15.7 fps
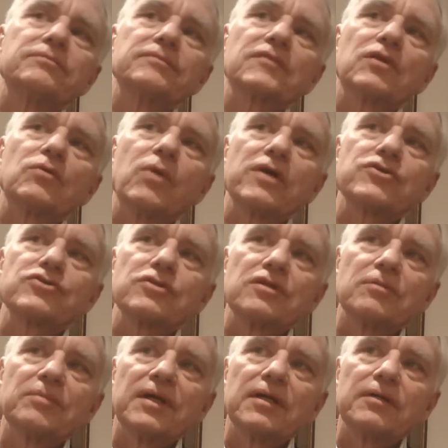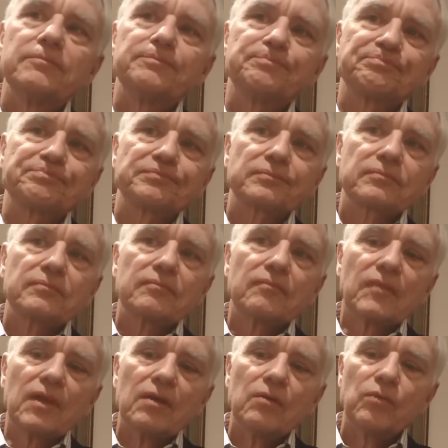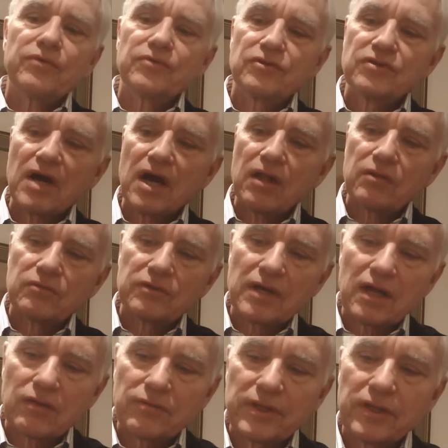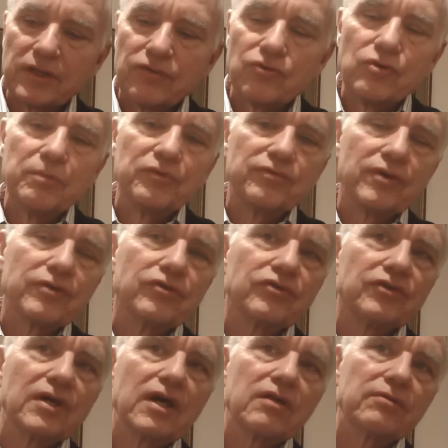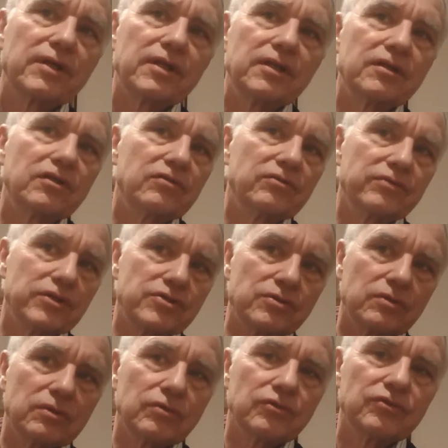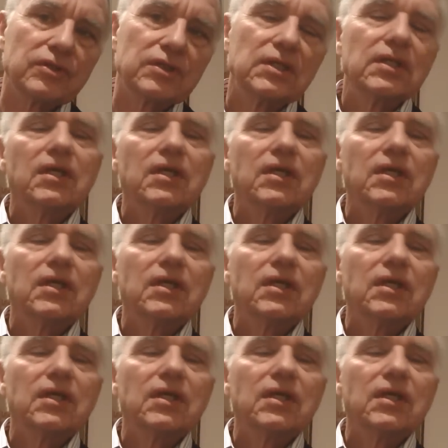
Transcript: question about if you're tolerating groups versus tolerating individuals.